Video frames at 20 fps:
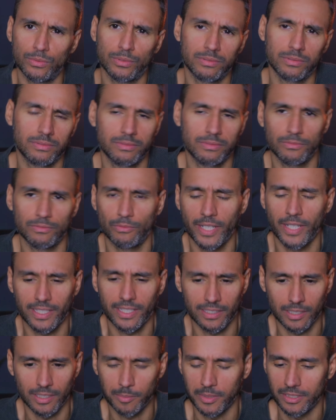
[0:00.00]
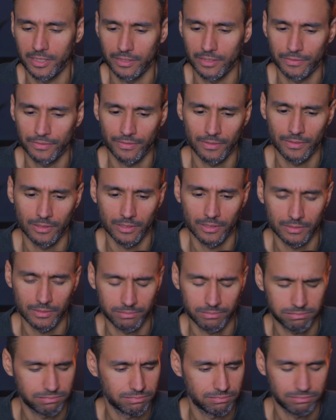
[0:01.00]
Ooh, waking up on the
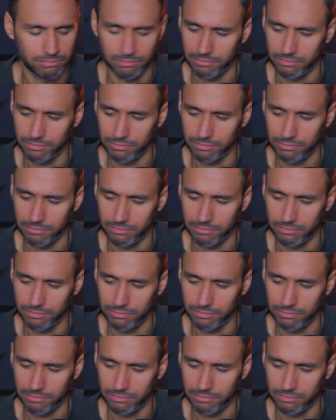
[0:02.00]
floor.